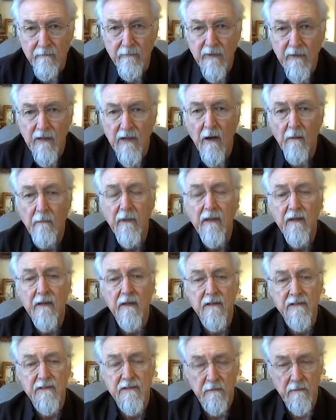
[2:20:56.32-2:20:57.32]
becoming
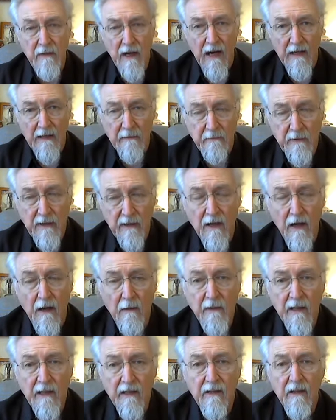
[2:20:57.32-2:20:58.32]
the samadhi,
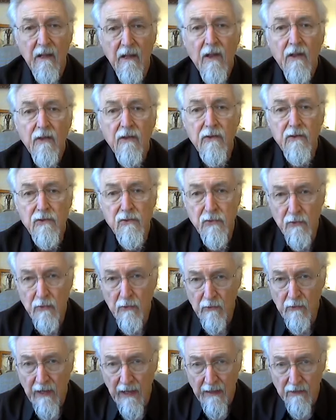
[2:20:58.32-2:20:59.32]
becoming the
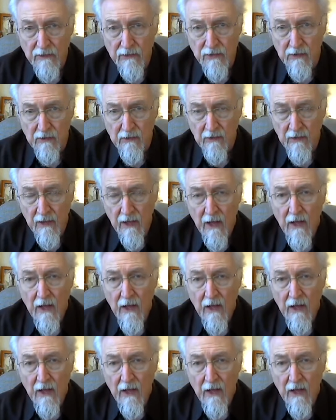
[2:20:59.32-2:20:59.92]
true nature.